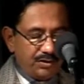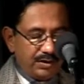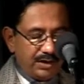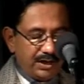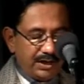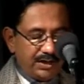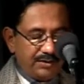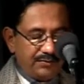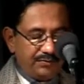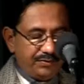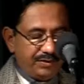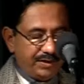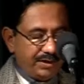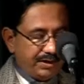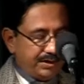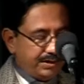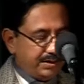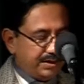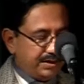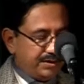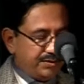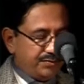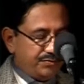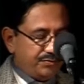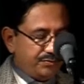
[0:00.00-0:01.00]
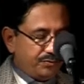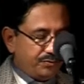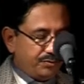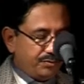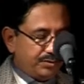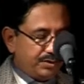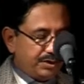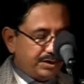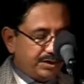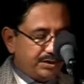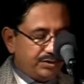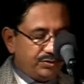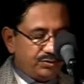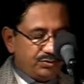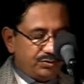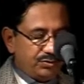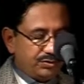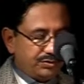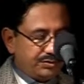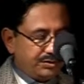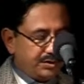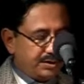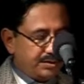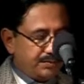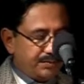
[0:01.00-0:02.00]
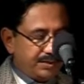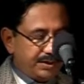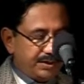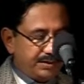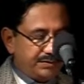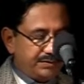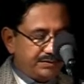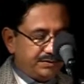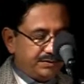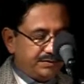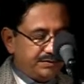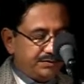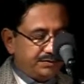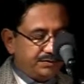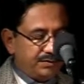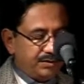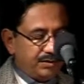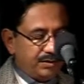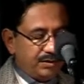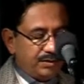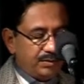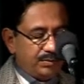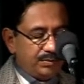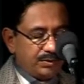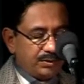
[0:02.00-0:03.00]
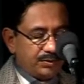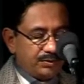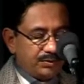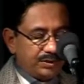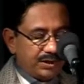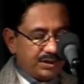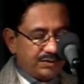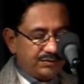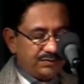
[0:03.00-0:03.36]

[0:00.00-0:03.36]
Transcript: In his whole life, he attended only two or three marriages.